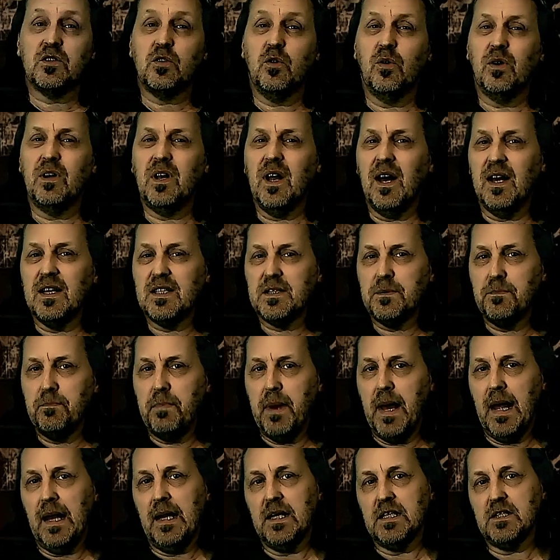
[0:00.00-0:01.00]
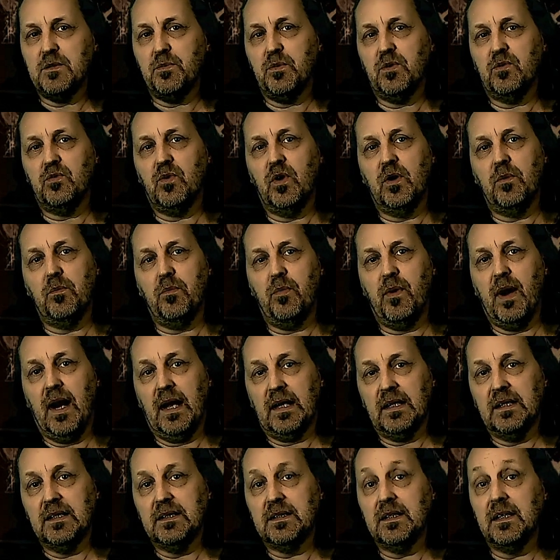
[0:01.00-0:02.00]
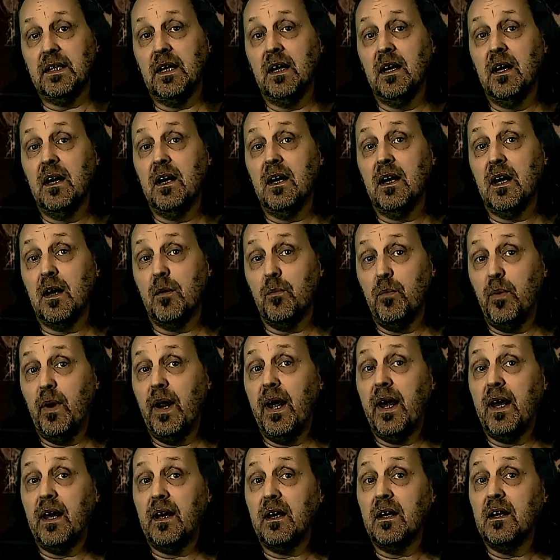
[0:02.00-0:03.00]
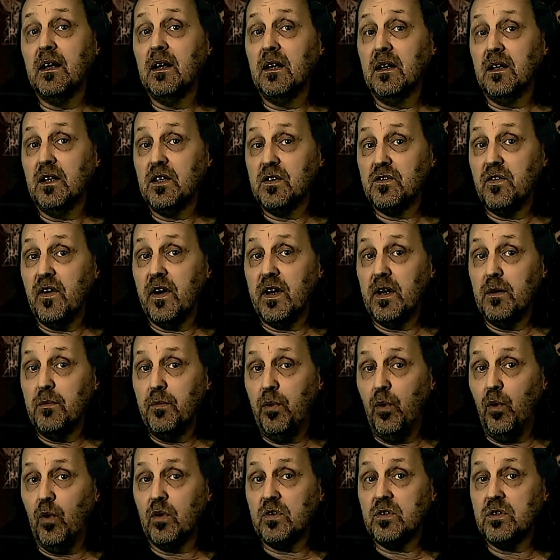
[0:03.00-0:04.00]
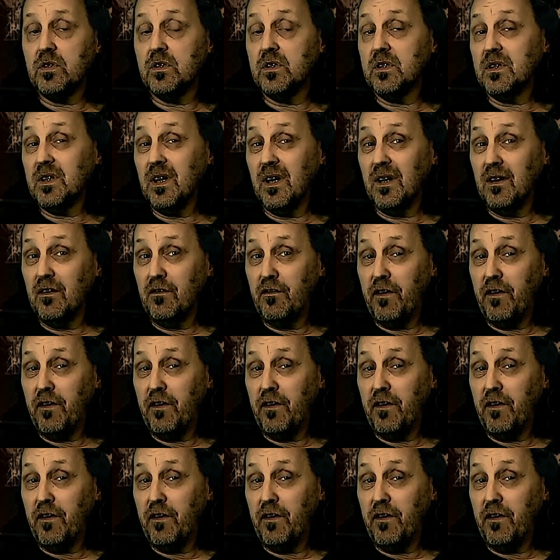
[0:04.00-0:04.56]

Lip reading: So a nice balance between practicing and playing is very important and